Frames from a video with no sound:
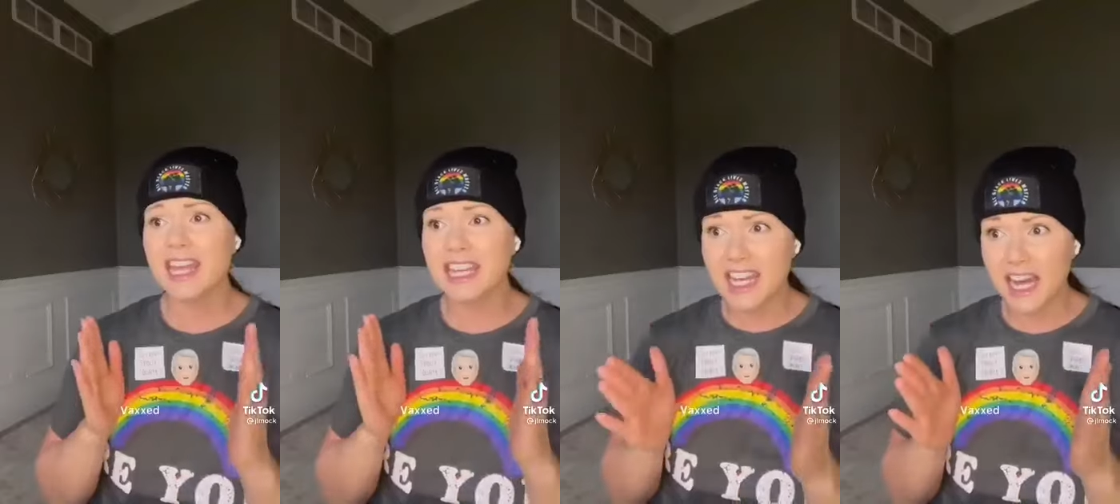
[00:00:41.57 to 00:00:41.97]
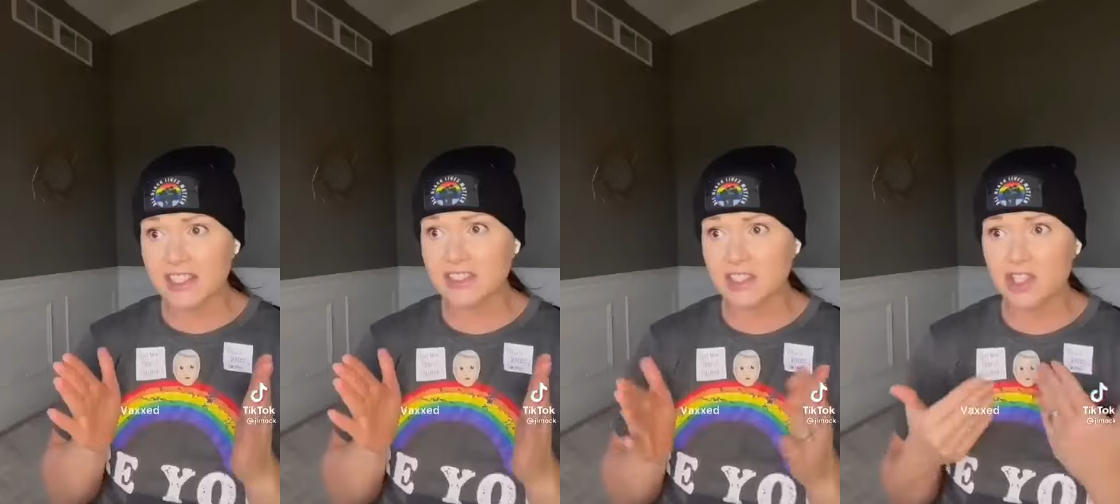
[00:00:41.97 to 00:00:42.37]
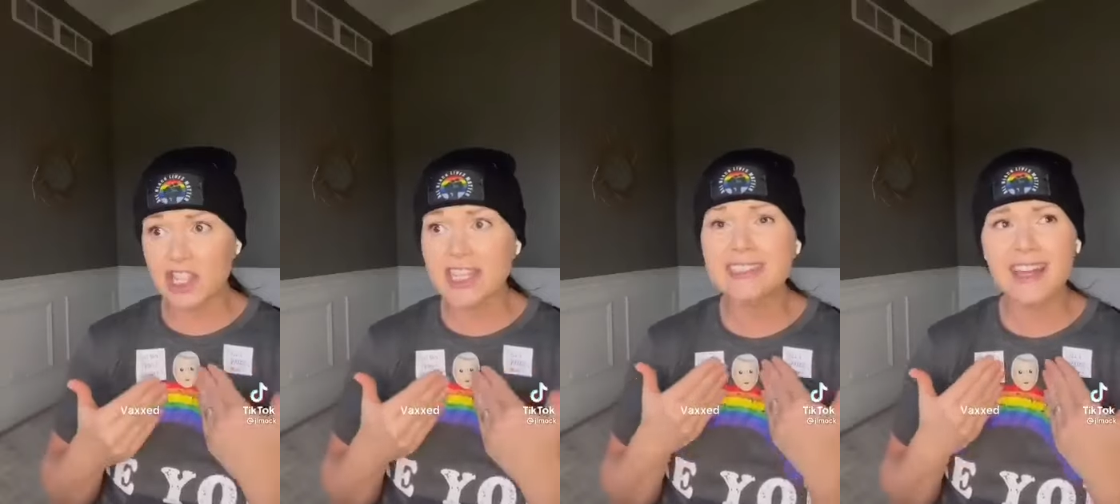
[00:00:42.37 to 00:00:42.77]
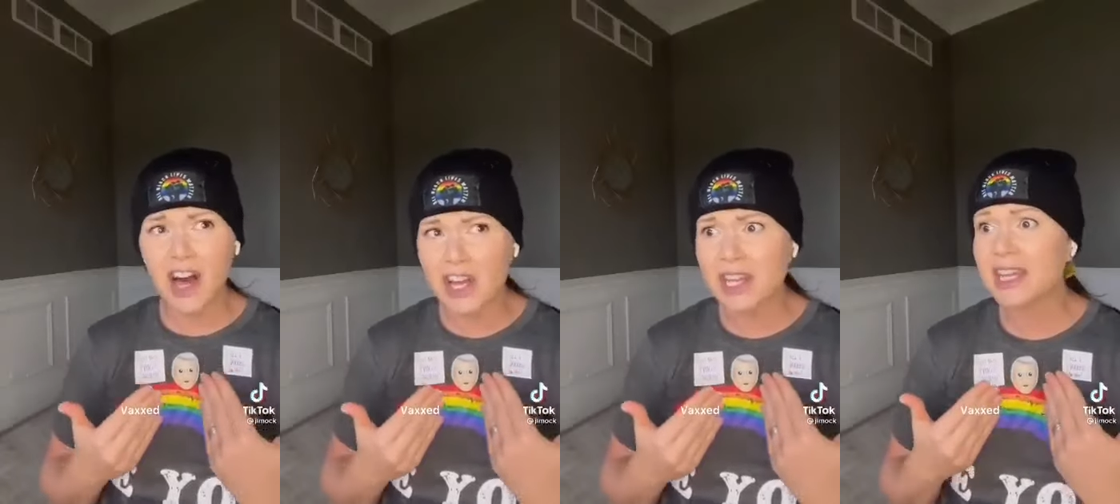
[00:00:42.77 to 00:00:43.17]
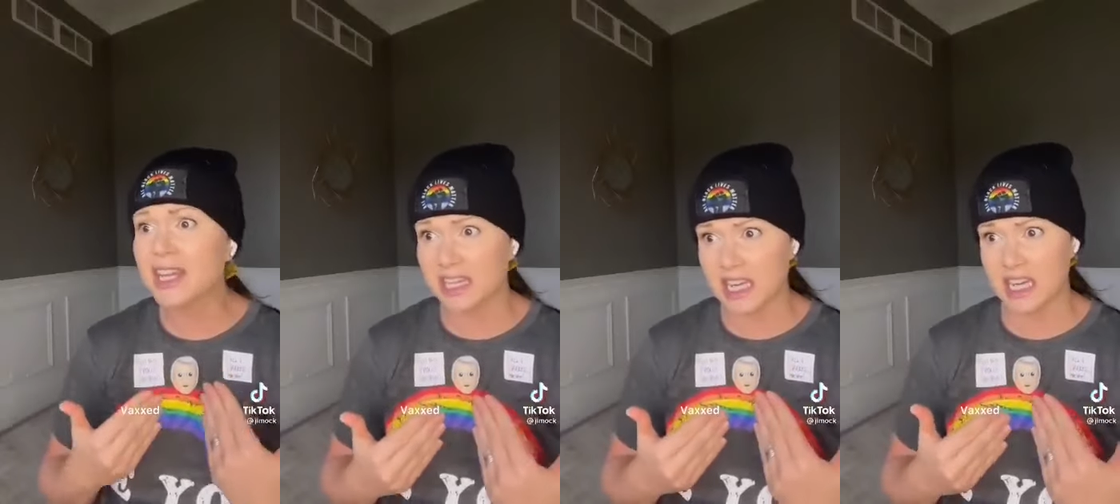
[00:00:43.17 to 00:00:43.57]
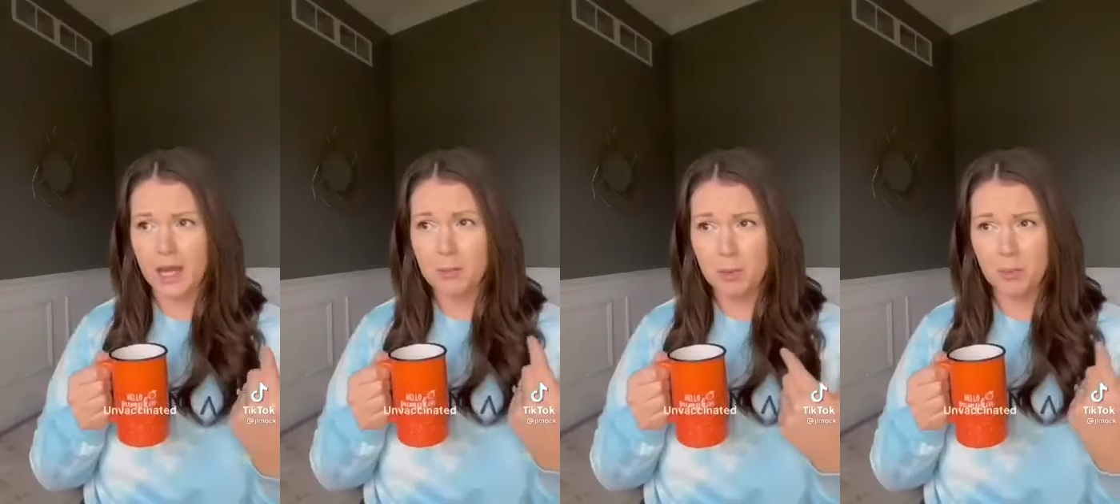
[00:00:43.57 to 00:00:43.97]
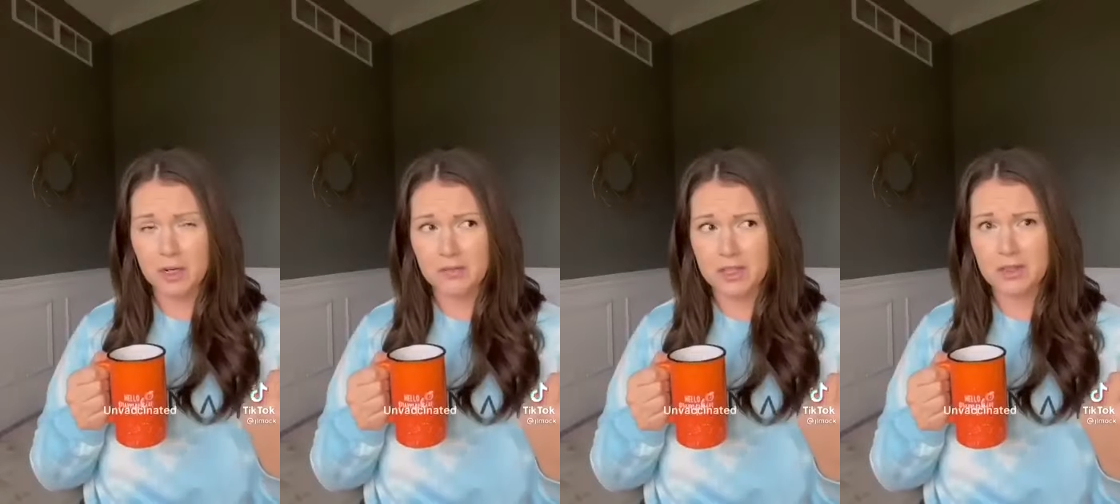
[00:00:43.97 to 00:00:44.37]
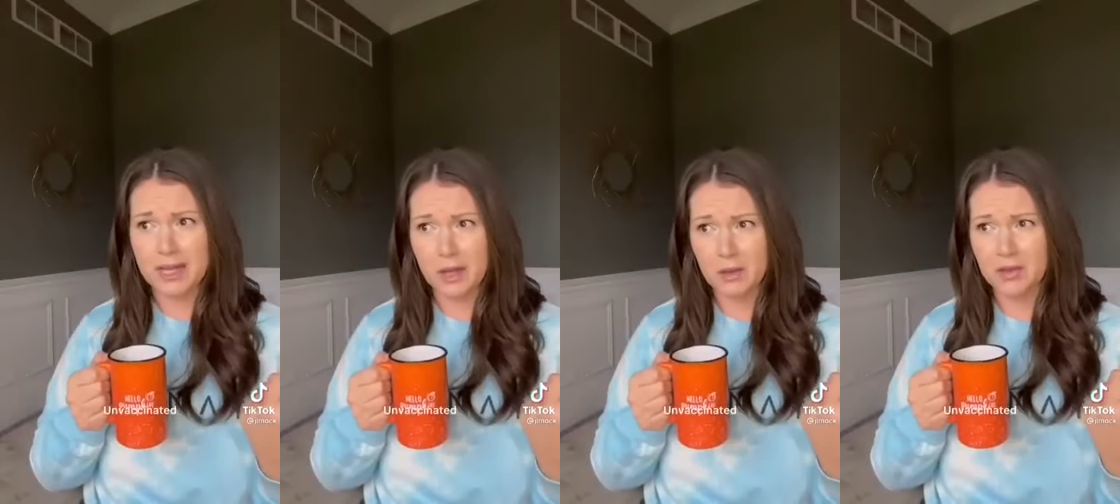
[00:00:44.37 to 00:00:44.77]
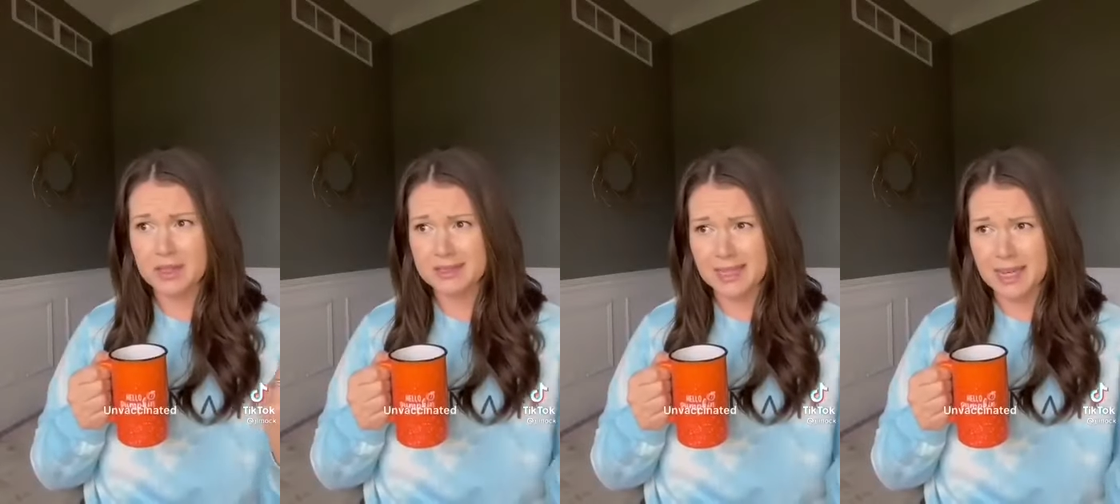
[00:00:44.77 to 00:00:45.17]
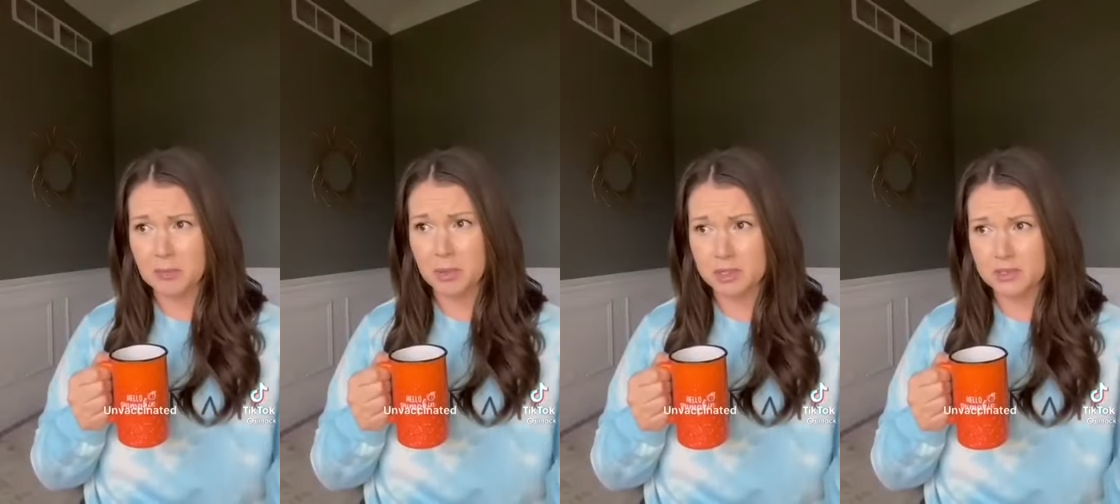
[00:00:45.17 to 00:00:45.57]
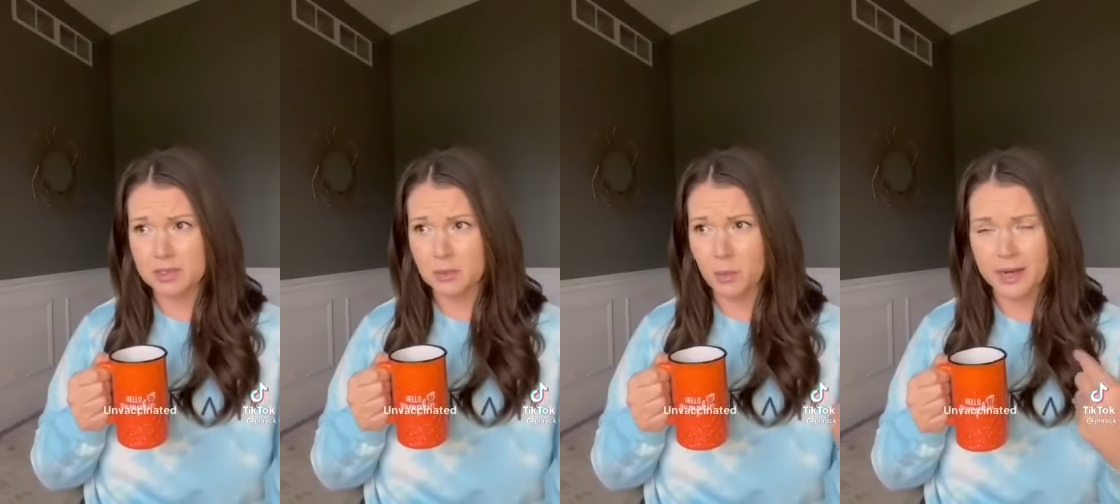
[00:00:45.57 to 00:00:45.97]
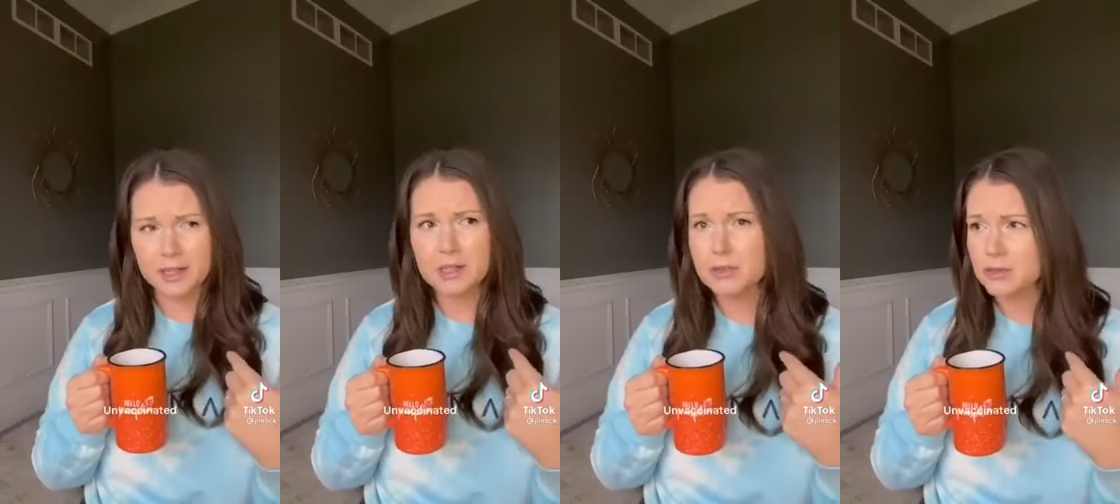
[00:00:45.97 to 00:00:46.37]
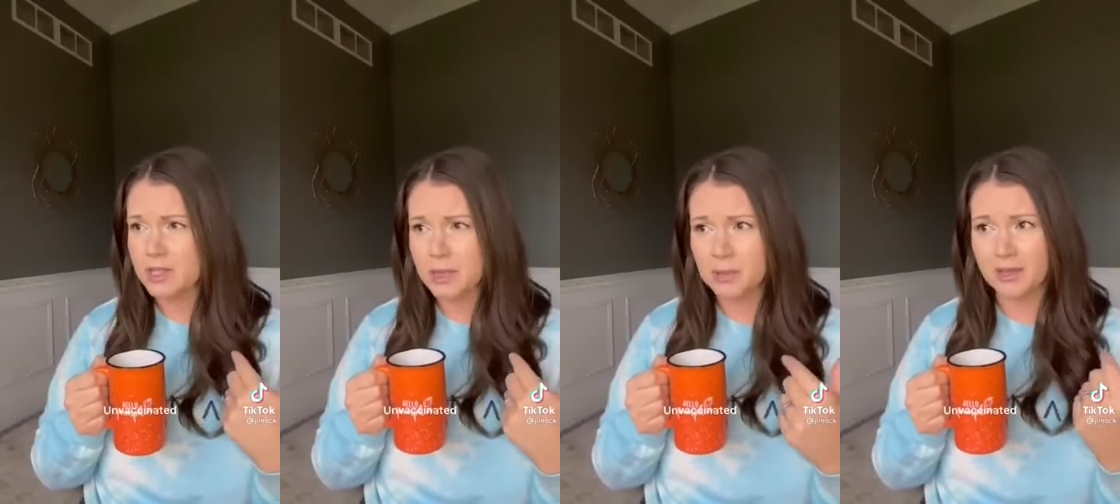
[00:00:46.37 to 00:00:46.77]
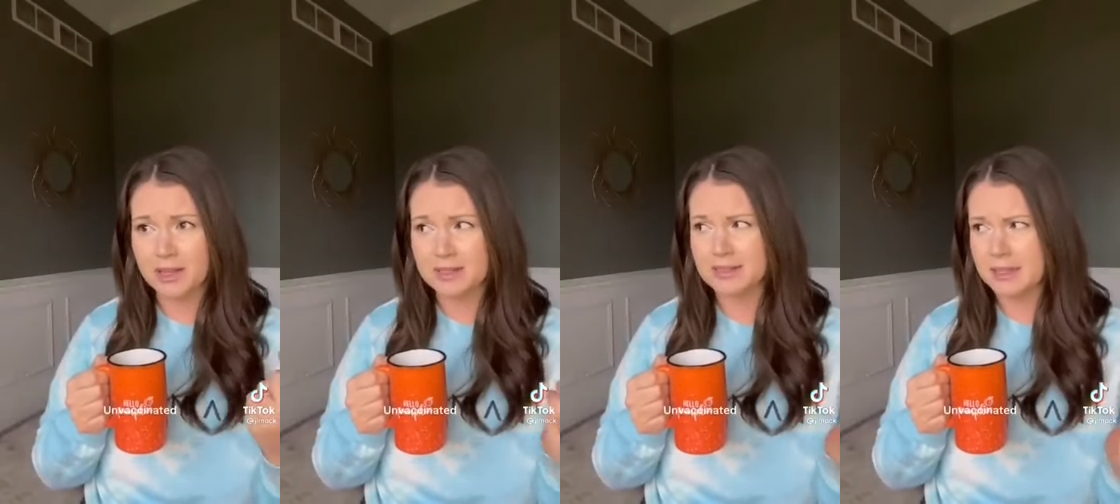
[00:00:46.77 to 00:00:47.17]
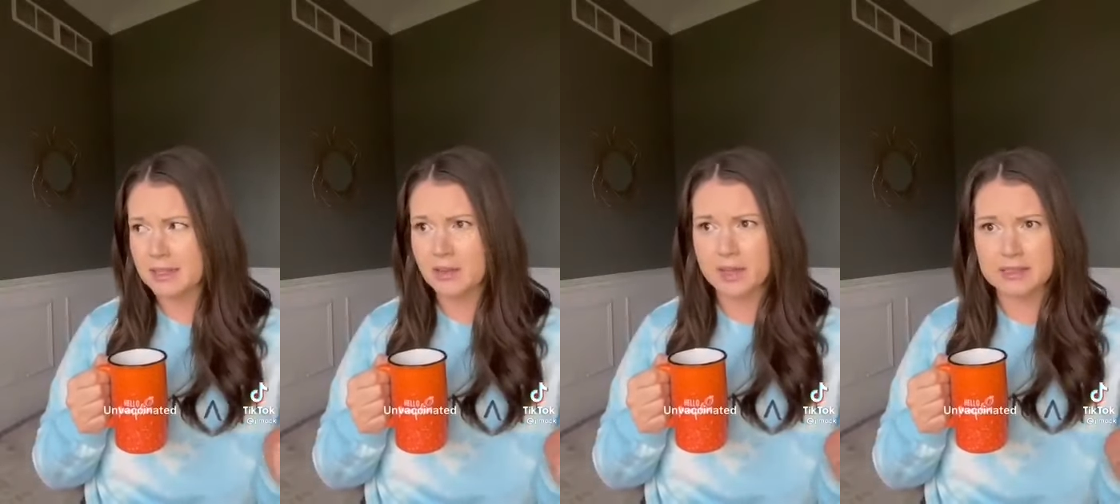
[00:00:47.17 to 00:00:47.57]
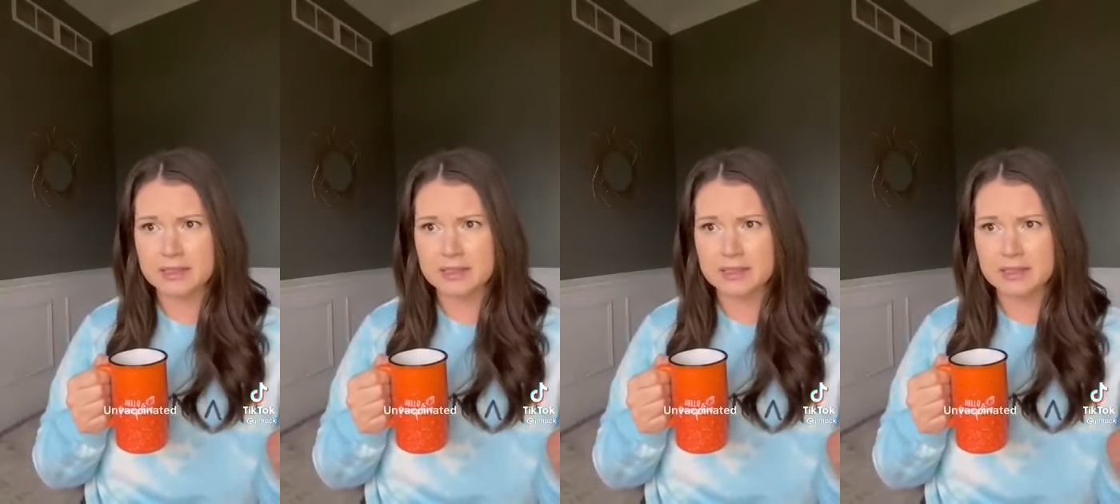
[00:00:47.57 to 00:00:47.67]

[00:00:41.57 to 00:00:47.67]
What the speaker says: Yes, she is unclean. I'm a perfectly healthy, sane person. Why are you treating me like a second-class